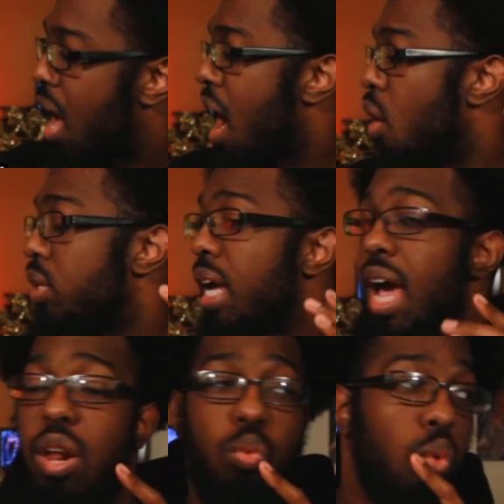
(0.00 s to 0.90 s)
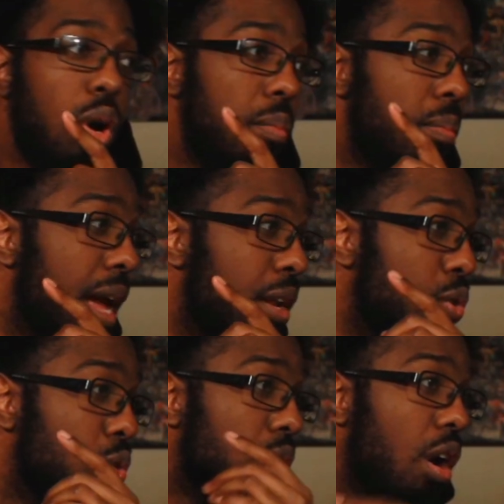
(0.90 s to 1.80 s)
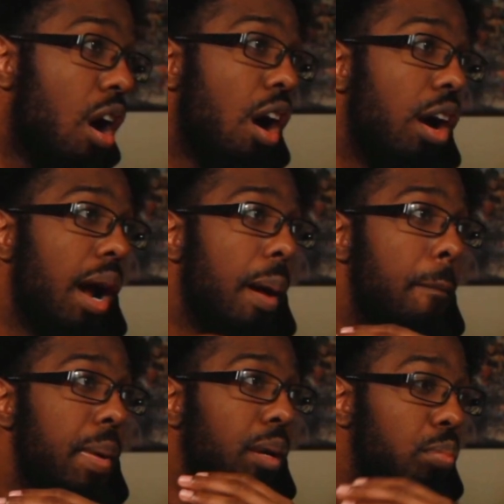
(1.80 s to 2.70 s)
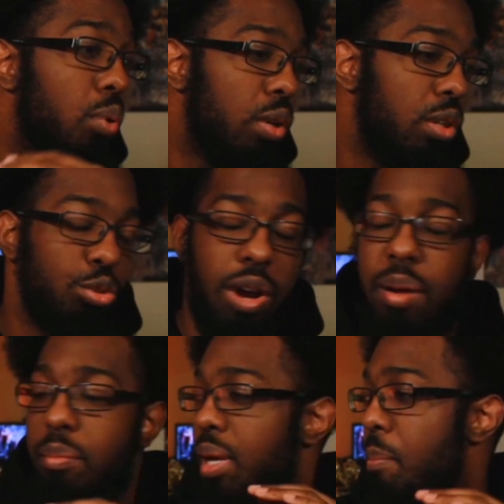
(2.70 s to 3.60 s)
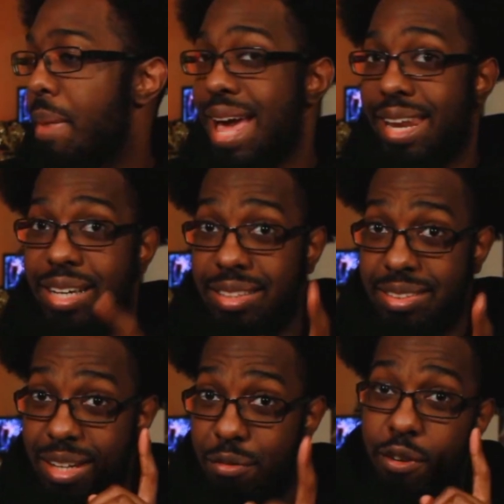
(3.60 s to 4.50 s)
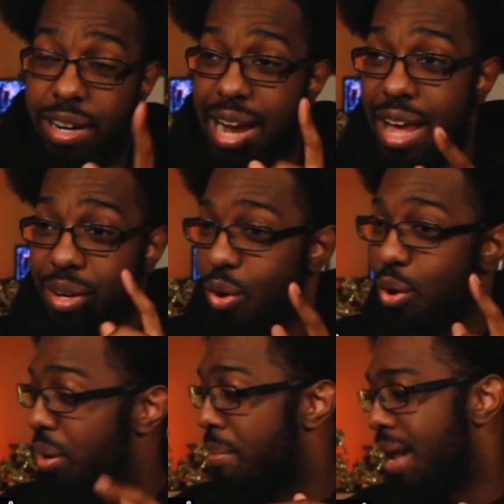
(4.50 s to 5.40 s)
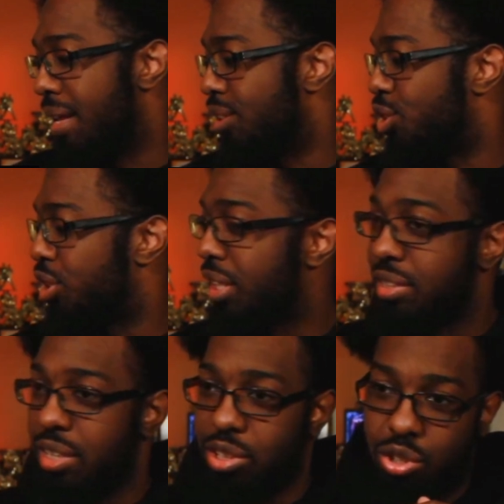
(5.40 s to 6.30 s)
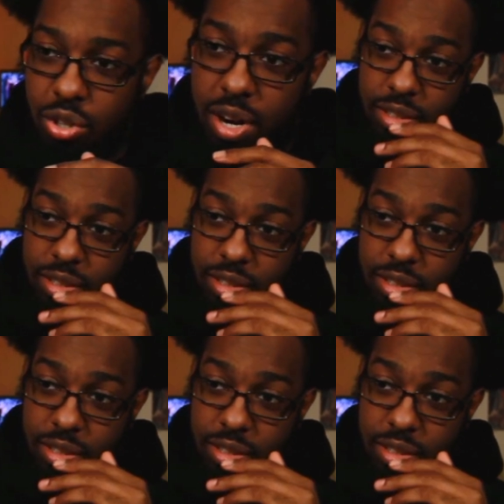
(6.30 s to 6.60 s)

I only had one manual car, I begged bro to drop me a matic, a different kind of automatic. Jesus Christ.